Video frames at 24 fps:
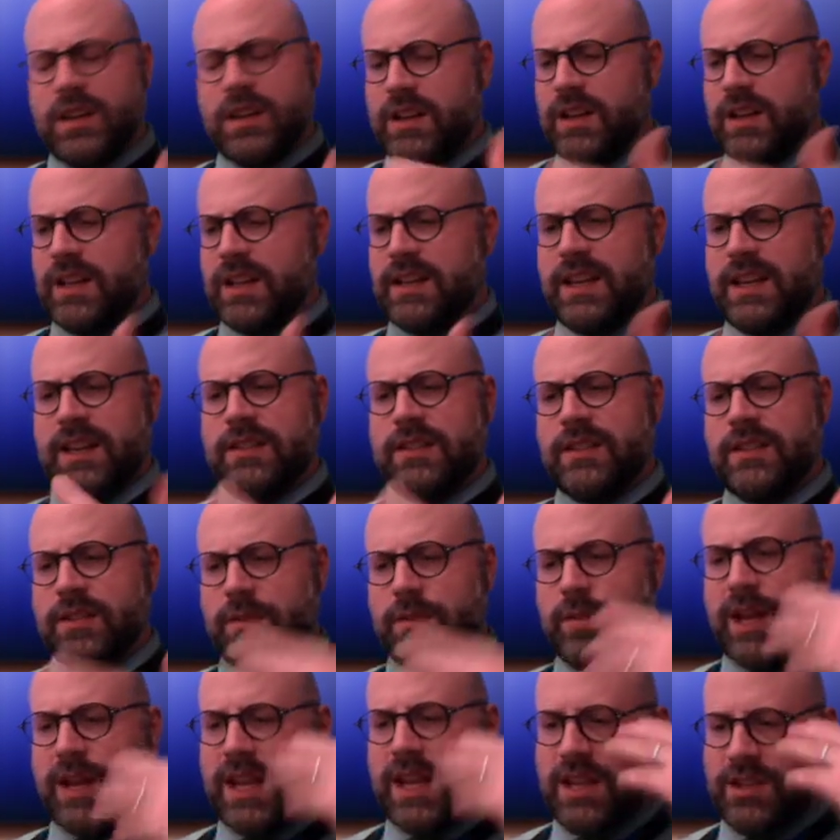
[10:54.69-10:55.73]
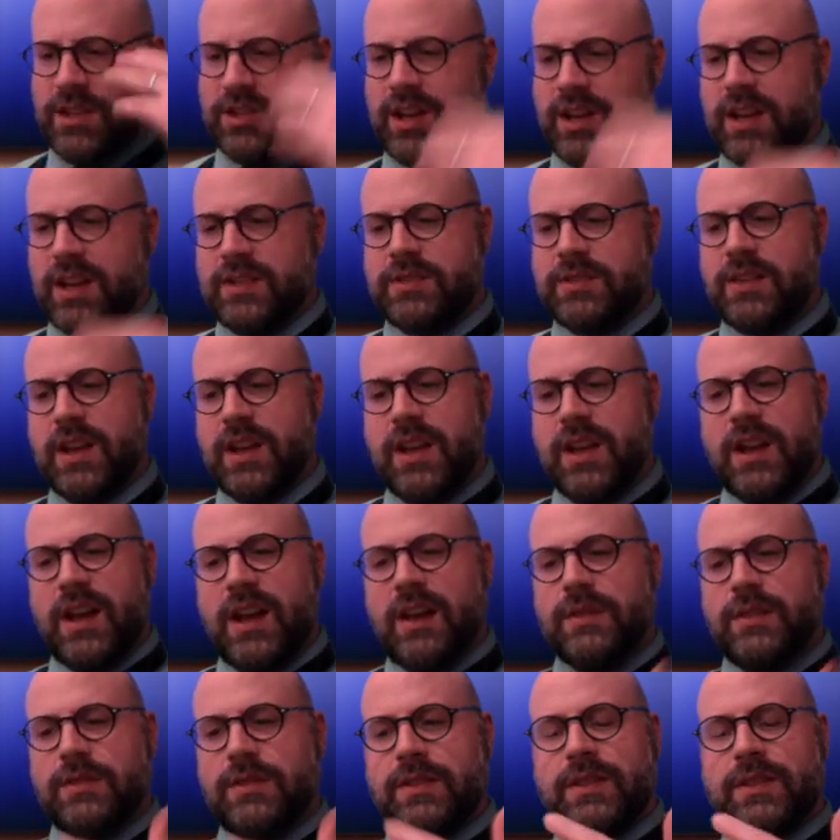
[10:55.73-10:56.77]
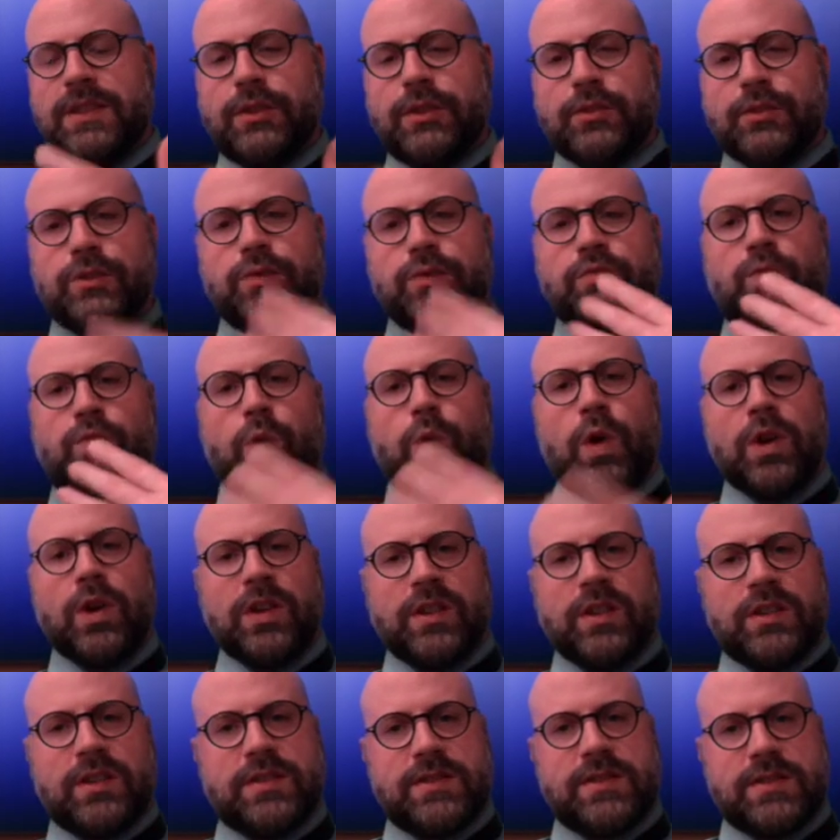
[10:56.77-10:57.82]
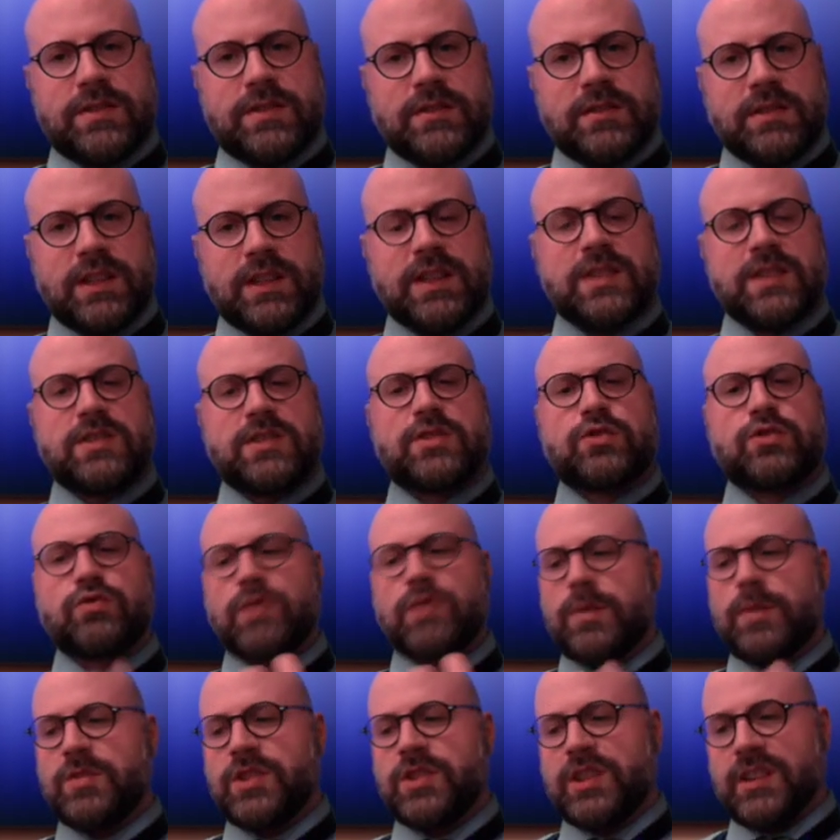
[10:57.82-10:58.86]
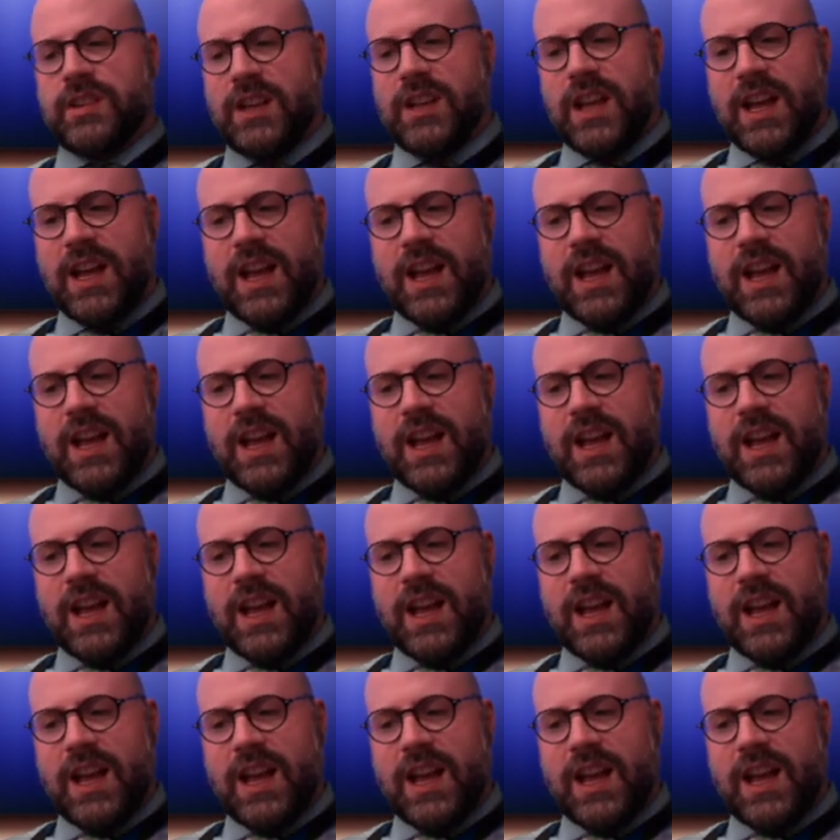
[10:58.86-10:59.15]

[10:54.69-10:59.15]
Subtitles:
I had another page, guys. The words, the description.